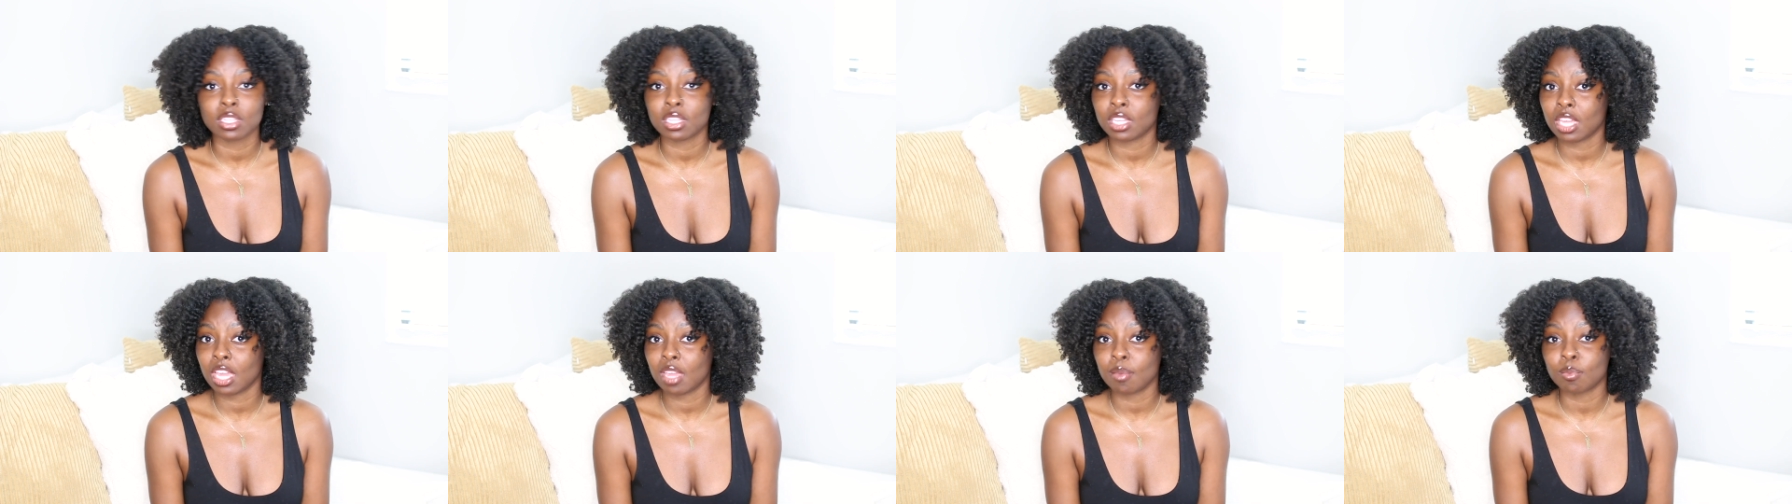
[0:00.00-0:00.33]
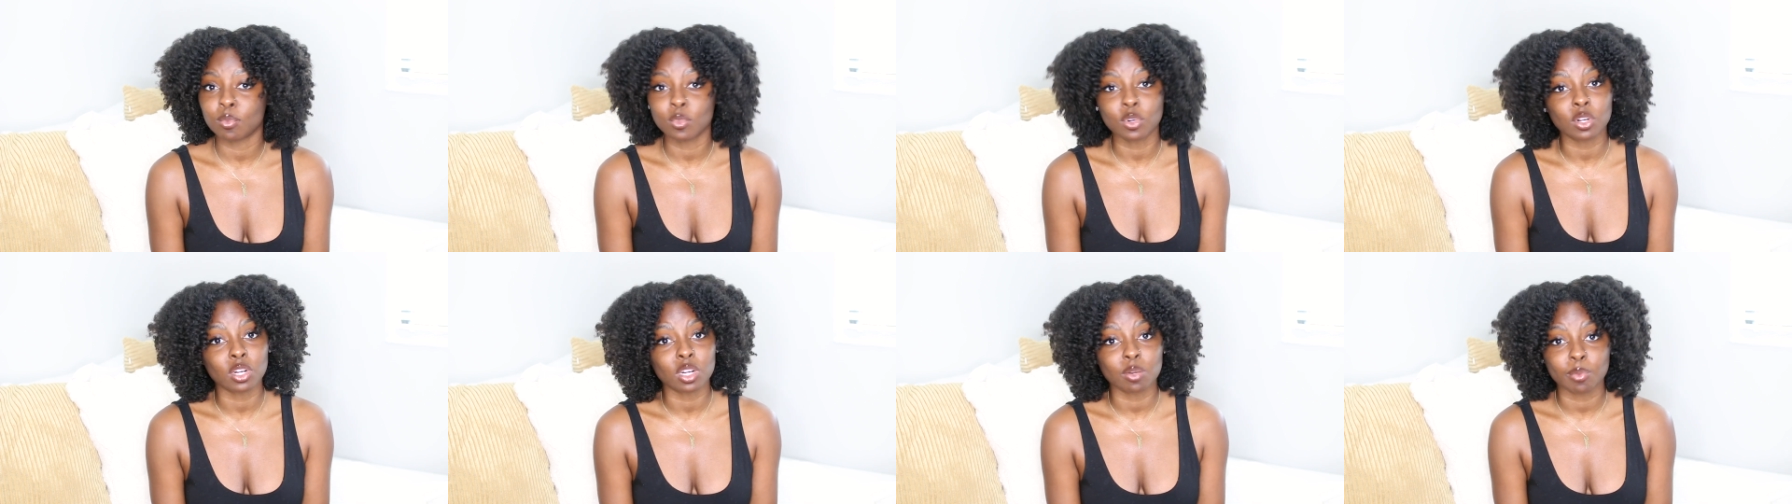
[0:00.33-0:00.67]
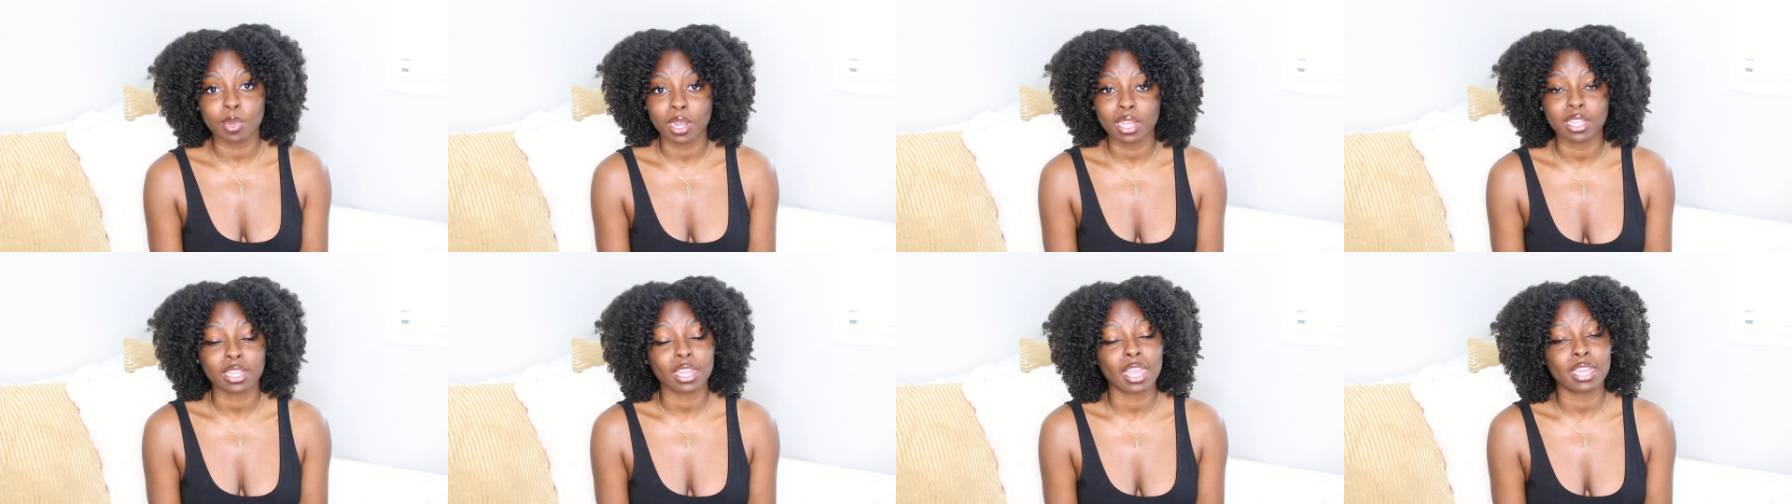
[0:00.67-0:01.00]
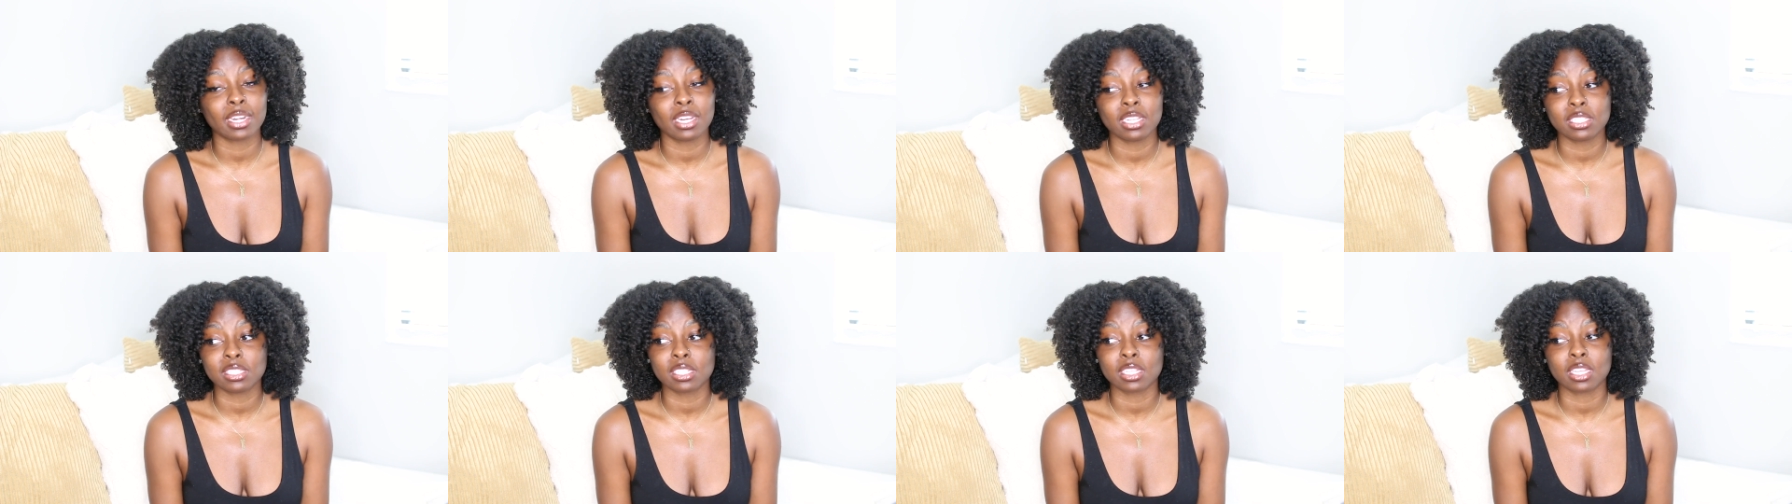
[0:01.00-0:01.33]
get more about,
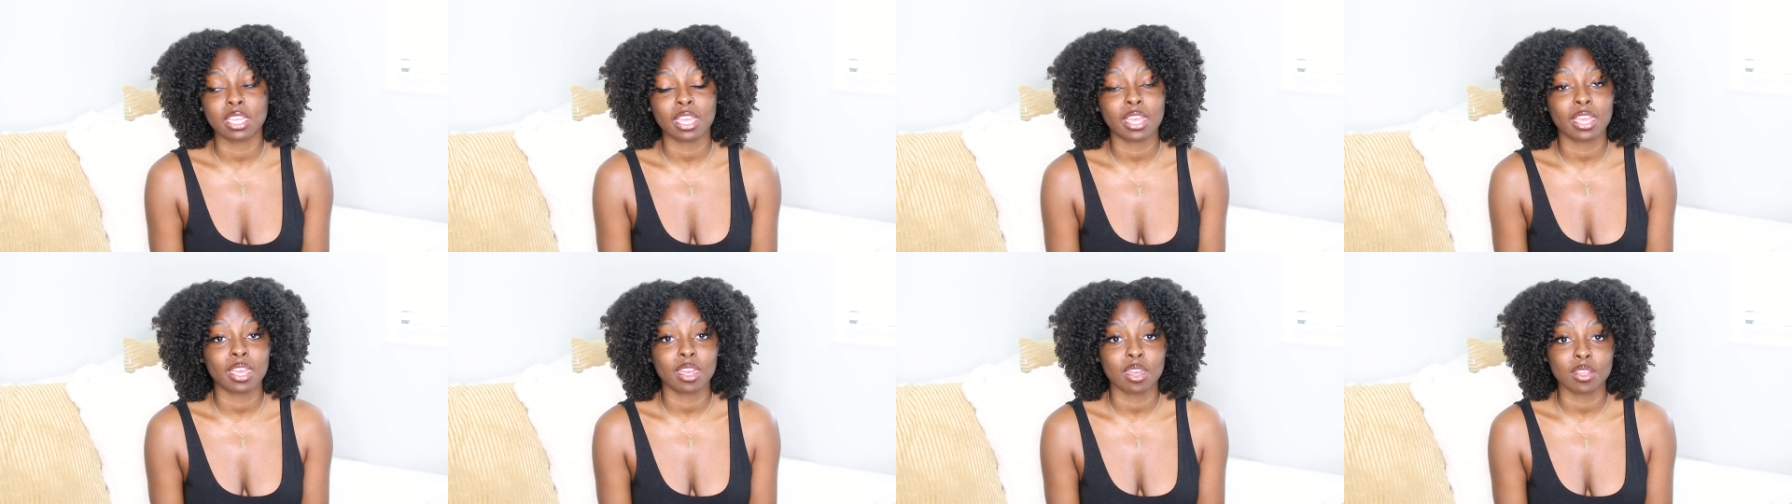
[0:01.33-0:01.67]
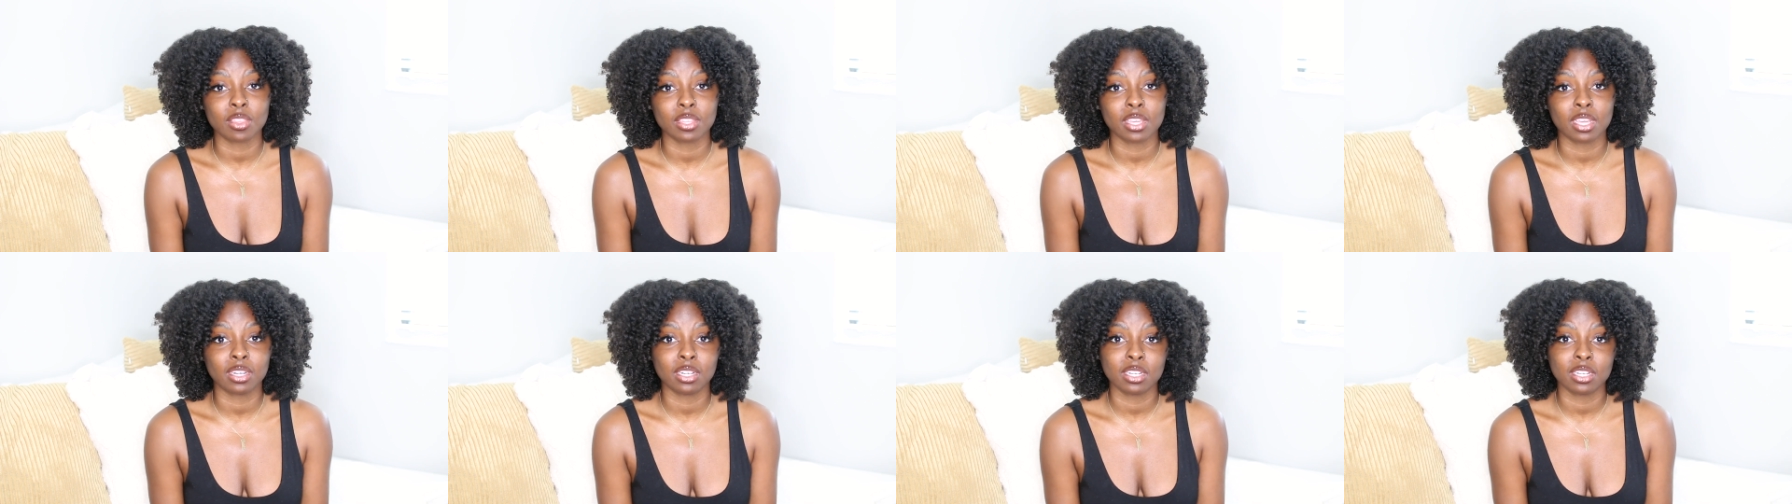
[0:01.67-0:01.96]
I need to get healthy.